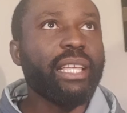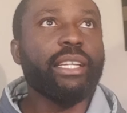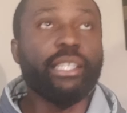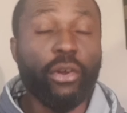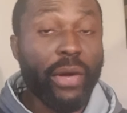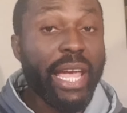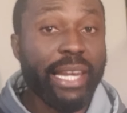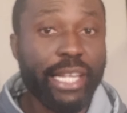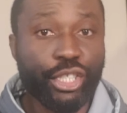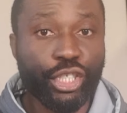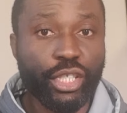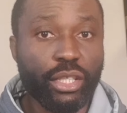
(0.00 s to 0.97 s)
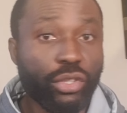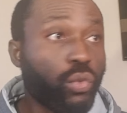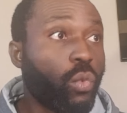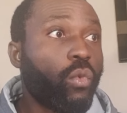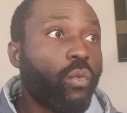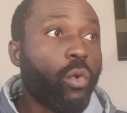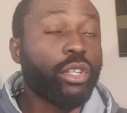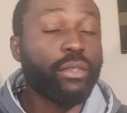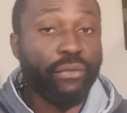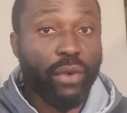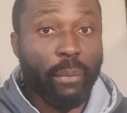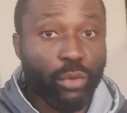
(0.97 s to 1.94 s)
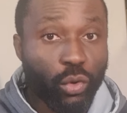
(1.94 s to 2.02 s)
you know, energy to what
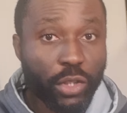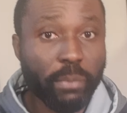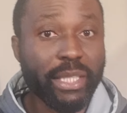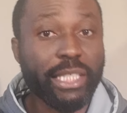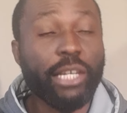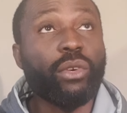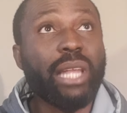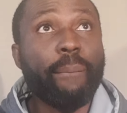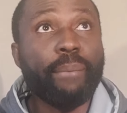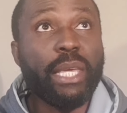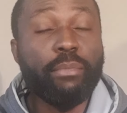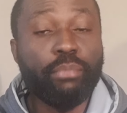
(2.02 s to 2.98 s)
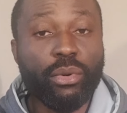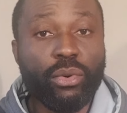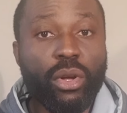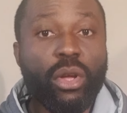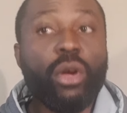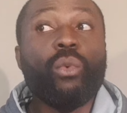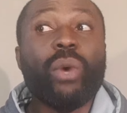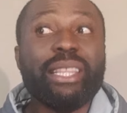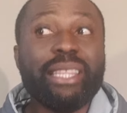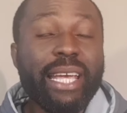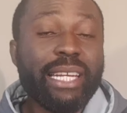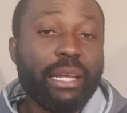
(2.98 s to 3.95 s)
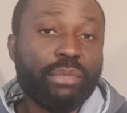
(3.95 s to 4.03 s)
from those particular people when
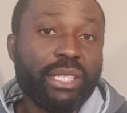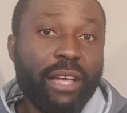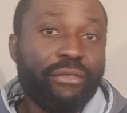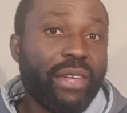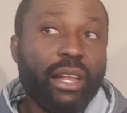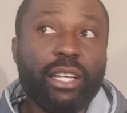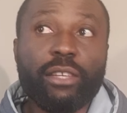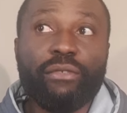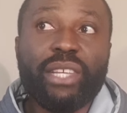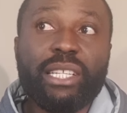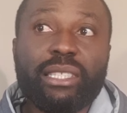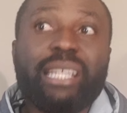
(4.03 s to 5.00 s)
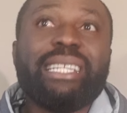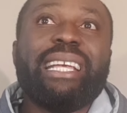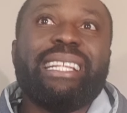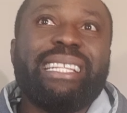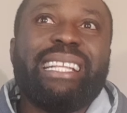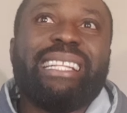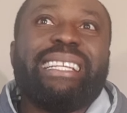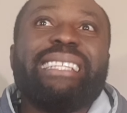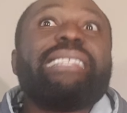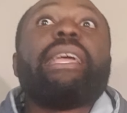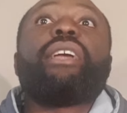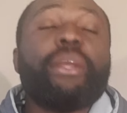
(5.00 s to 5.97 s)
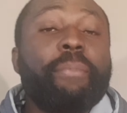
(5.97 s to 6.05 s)
they themselves, a lot of things,
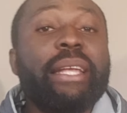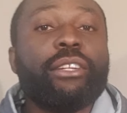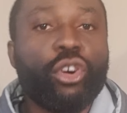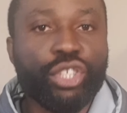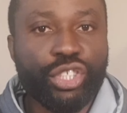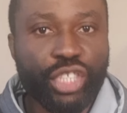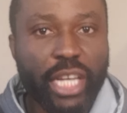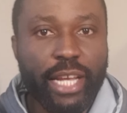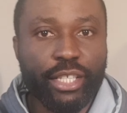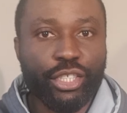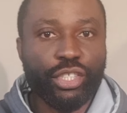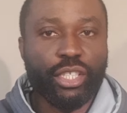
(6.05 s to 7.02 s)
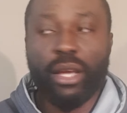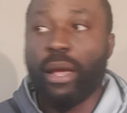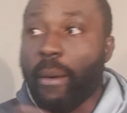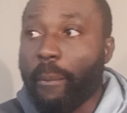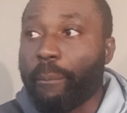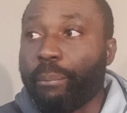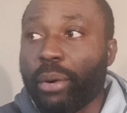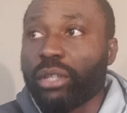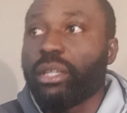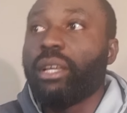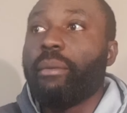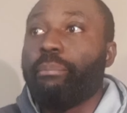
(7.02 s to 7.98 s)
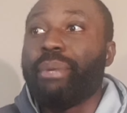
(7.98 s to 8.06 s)
they remain unchanged, but
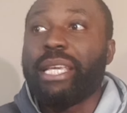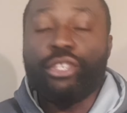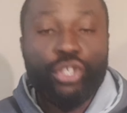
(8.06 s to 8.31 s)
being